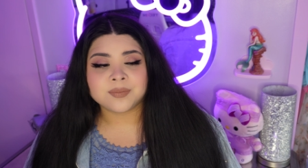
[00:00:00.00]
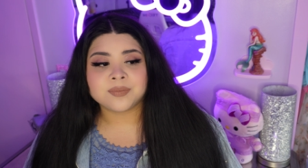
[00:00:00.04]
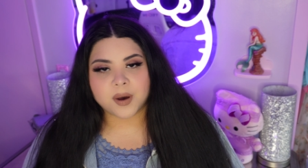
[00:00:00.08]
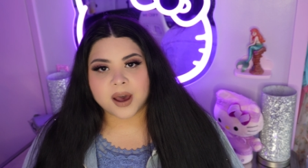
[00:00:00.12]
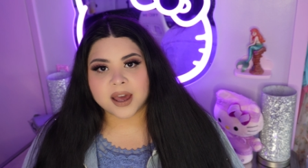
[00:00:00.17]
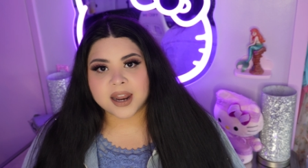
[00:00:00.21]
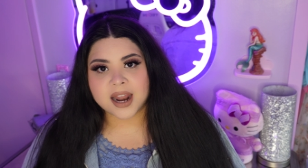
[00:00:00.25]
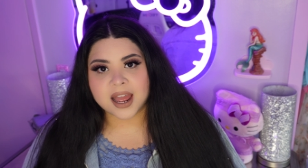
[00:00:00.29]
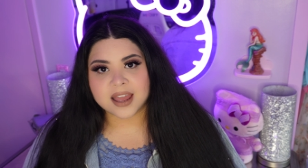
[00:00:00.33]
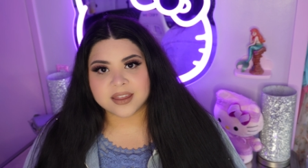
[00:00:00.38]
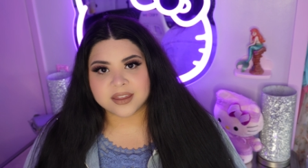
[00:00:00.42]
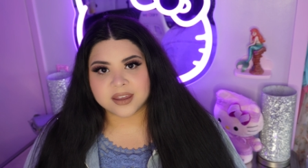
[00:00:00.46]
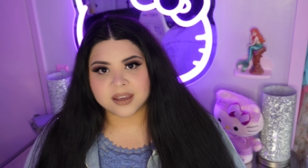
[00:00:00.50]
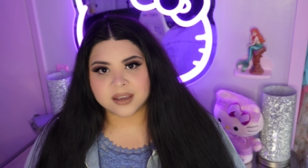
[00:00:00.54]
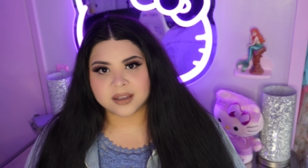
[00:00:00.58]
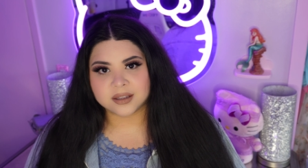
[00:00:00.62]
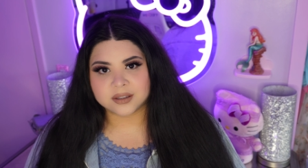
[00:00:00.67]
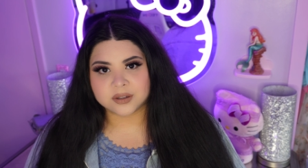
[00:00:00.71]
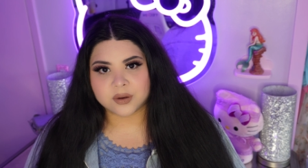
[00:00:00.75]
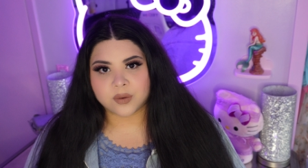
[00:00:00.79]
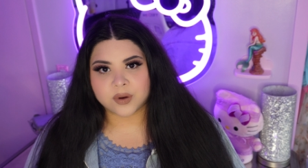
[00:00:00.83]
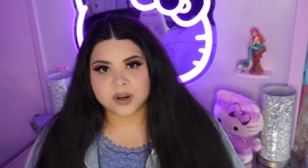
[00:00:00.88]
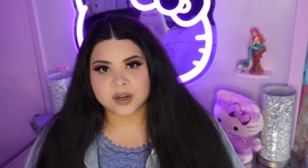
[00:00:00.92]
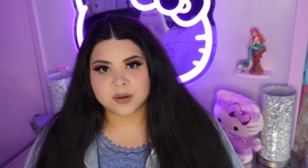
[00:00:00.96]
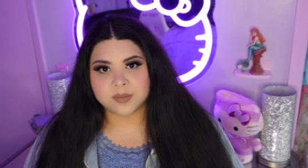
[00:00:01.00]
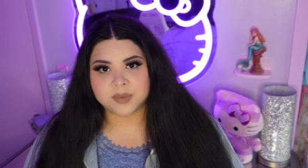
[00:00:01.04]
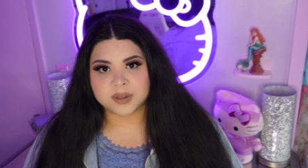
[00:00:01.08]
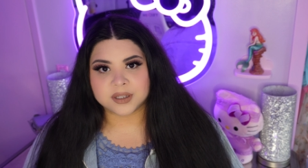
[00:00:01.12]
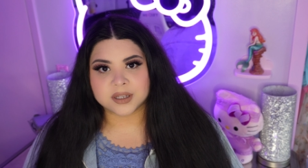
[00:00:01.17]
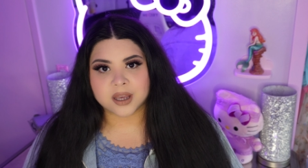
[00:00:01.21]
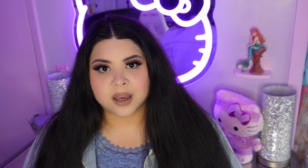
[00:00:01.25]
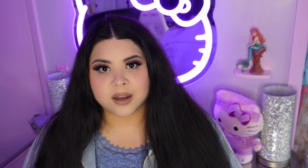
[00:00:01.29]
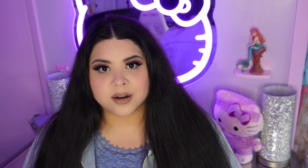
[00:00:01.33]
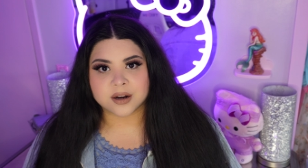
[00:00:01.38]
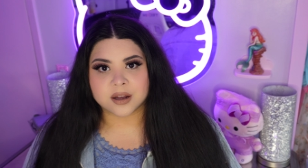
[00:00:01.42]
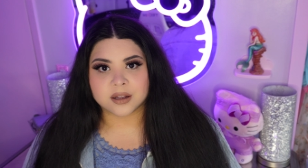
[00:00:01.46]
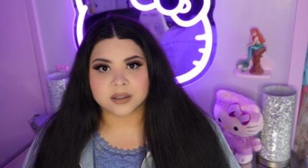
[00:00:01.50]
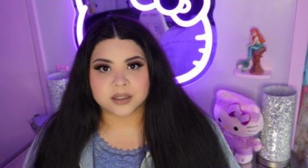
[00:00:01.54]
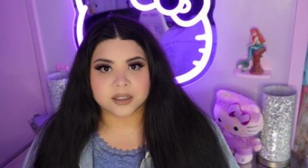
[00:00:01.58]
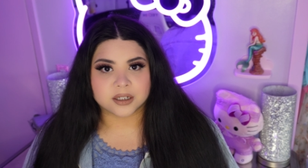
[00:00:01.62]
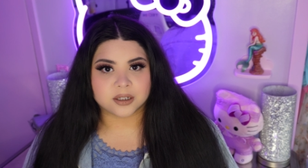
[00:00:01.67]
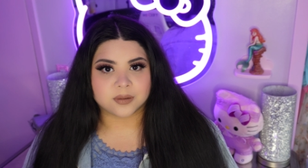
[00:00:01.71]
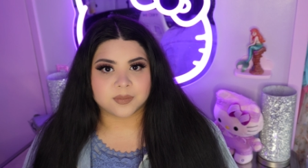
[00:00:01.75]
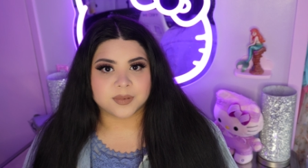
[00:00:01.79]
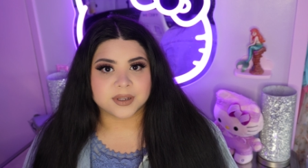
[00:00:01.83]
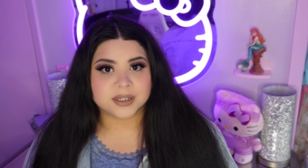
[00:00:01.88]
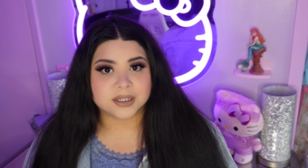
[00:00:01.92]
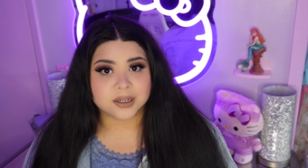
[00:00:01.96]
but I think it's going to be done a
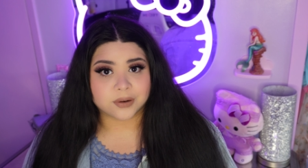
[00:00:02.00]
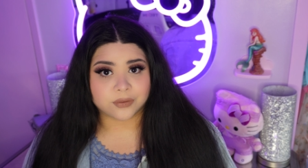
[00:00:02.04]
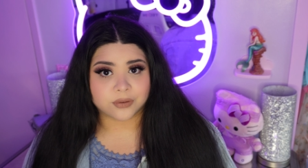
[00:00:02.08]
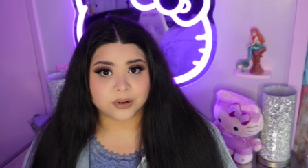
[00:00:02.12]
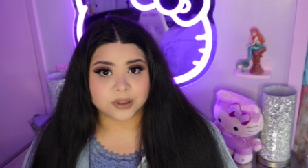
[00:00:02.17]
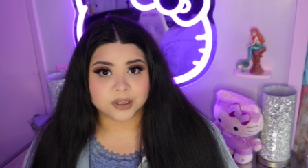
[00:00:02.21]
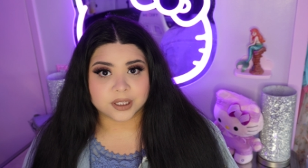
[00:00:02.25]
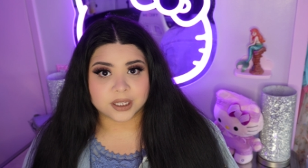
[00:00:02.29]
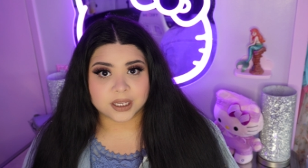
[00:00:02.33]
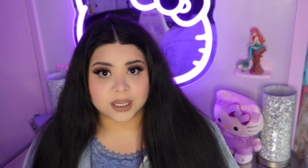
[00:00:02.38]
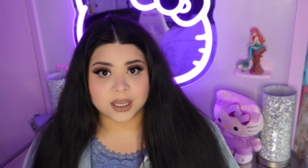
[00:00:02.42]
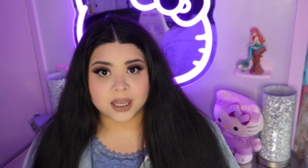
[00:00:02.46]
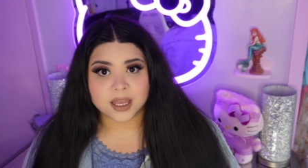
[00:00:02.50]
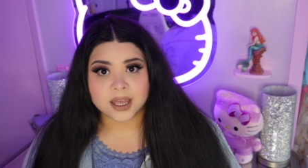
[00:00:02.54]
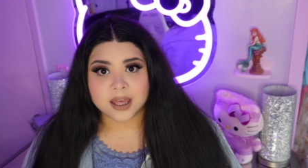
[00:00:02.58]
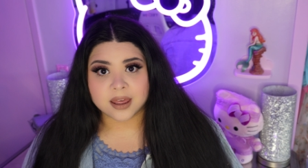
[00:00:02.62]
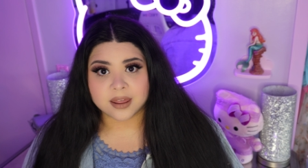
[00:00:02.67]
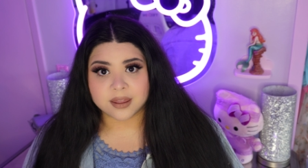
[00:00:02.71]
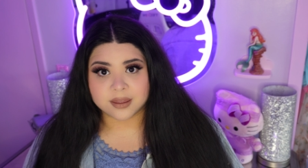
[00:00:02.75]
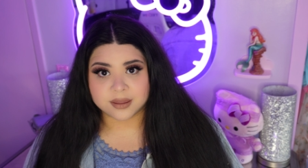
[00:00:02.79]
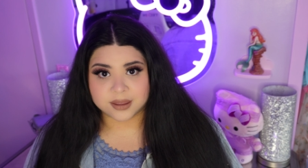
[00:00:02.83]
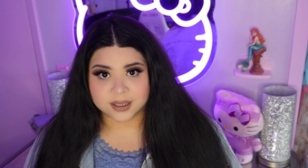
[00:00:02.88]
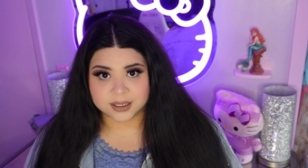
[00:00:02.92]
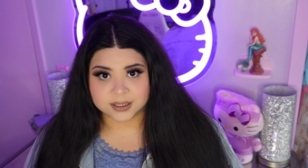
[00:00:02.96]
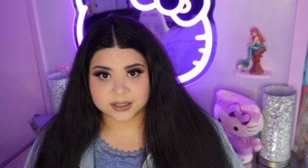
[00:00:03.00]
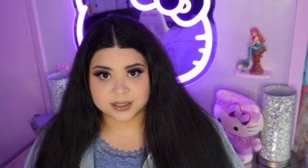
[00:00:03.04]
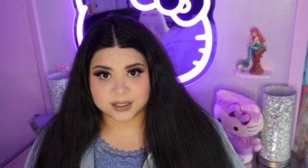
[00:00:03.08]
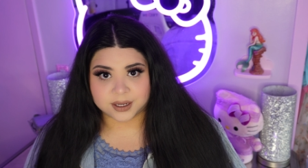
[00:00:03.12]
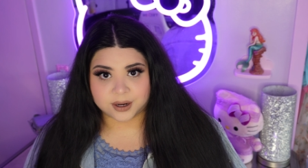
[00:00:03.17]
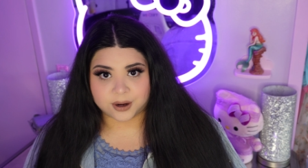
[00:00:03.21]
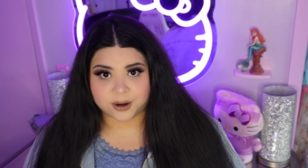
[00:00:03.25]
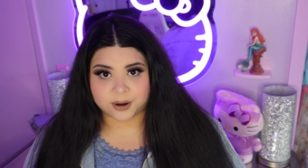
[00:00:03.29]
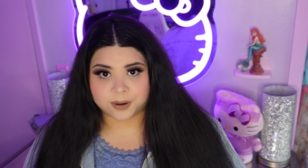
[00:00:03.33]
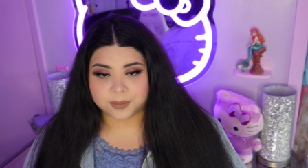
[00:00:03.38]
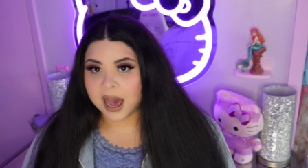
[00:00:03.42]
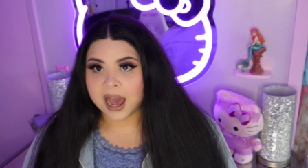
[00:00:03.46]
little bit differently this year.